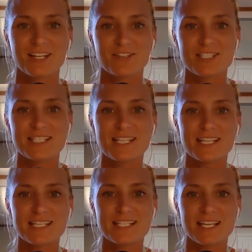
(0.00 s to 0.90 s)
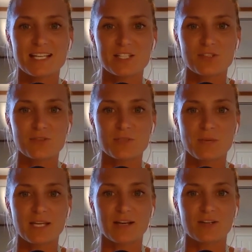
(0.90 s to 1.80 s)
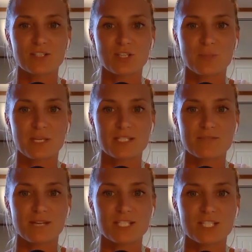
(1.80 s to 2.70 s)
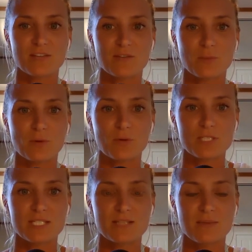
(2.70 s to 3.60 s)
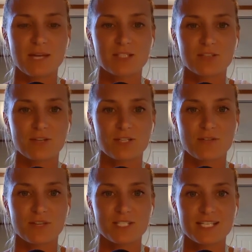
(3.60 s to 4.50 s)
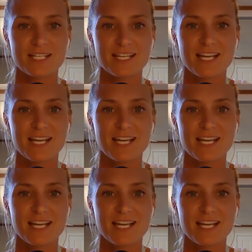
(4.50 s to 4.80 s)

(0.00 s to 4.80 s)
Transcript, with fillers: Kristy is a national speaker on topics ranging from autism and neurodiversity